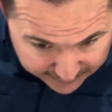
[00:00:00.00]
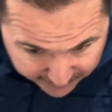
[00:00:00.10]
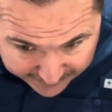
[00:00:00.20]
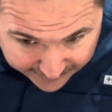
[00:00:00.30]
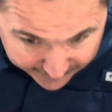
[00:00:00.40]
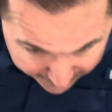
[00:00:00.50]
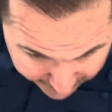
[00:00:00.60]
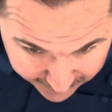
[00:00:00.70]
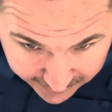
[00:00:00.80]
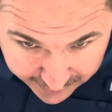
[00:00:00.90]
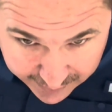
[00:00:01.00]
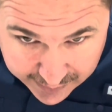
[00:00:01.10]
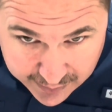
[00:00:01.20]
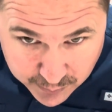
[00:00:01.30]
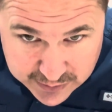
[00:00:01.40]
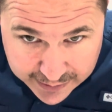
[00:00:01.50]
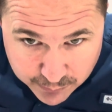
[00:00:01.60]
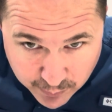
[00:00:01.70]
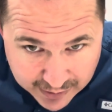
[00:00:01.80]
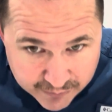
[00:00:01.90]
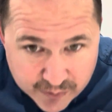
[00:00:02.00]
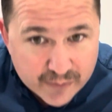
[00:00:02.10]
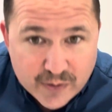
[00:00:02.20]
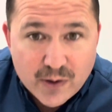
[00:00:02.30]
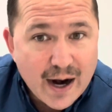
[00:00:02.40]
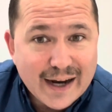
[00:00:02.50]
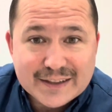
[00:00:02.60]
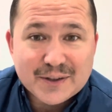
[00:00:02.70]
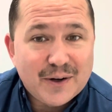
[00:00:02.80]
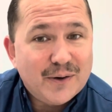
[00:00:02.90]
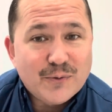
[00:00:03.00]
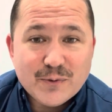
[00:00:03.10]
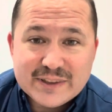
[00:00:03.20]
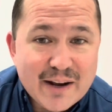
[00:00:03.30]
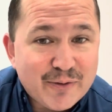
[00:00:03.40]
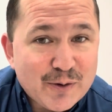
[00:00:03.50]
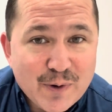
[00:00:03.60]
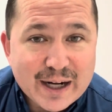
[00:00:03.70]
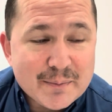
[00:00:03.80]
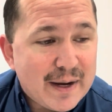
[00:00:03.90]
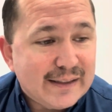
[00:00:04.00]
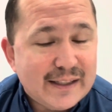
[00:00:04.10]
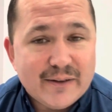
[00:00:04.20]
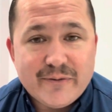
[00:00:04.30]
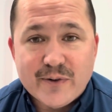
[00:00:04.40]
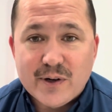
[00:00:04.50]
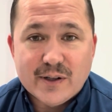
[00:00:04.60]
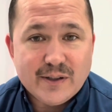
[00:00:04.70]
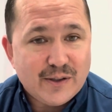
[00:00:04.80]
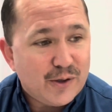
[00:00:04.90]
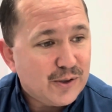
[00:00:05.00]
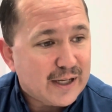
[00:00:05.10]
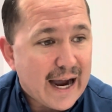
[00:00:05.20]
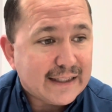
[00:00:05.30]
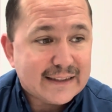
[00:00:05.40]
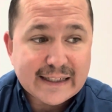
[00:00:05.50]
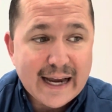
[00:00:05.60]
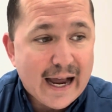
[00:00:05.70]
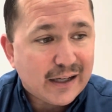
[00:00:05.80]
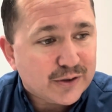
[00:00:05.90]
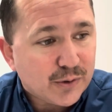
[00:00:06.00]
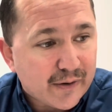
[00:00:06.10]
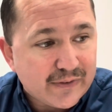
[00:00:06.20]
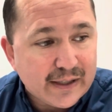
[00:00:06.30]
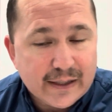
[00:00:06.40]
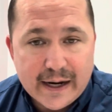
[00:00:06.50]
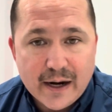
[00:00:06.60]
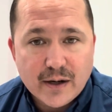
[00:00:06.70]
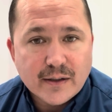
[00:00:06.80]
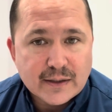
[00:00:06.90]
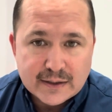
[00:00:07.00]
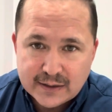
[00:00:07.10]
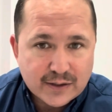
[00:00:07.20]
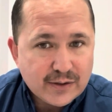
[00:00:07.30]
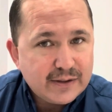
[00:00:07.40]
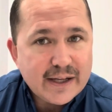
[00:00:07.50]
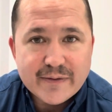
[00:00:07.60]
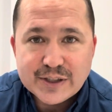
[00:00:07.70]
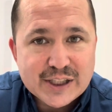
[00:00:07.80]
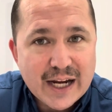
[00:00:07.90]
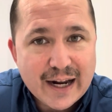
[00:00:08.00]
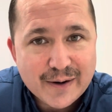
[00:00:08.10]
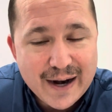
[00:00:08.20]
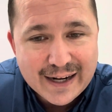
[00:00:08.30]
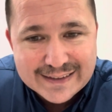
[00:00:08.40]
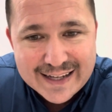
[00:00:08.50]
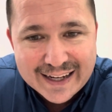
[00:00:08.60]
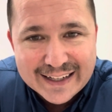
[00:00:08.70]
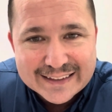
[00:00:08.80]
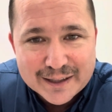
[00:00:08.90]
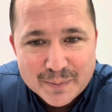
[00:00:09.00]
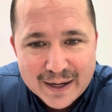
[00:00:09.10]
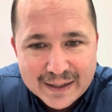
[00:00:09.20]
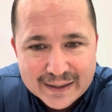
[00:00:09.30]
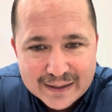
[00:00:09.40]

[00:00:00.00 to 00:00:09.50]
Look at that. It was right in front of your eyes. So definitely recommend it for you guys and gals who have thinning hair. Give it a shot, all right? Take it easy, everybody.